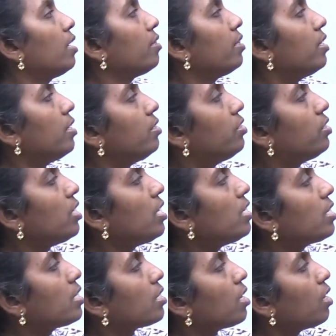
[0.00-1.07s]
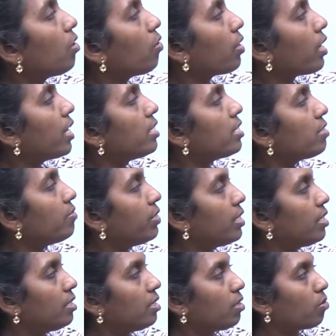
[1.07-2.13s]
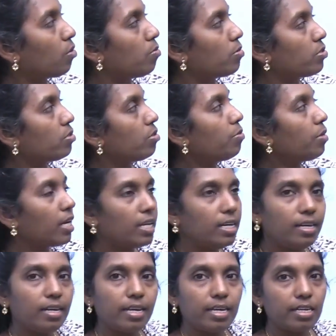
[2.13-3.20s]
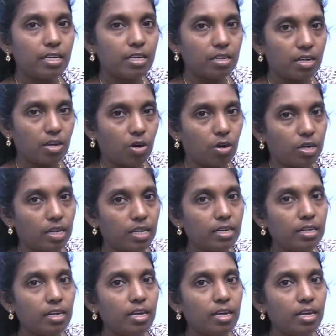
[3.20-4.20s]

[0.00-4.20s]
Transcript: the genes are located within the chromosome in linear order,